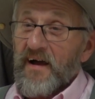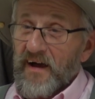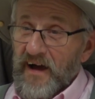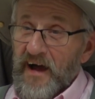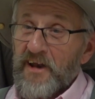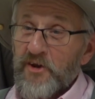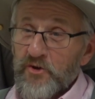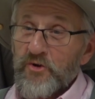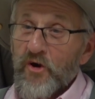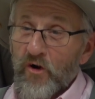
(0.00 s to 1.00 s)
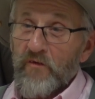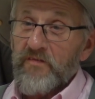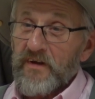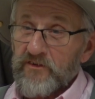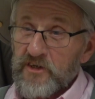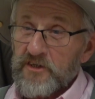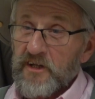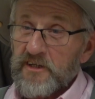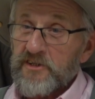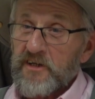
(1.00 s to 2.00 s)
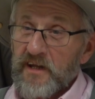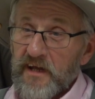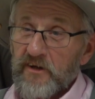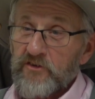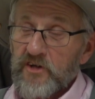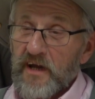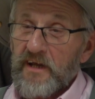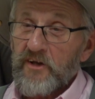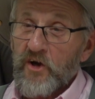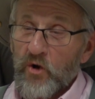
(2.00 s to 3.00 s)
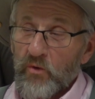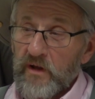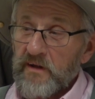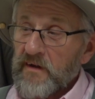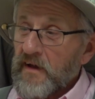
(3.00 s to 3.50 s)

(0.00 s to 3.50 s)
I knew Garfield just listening to LJ and Coley.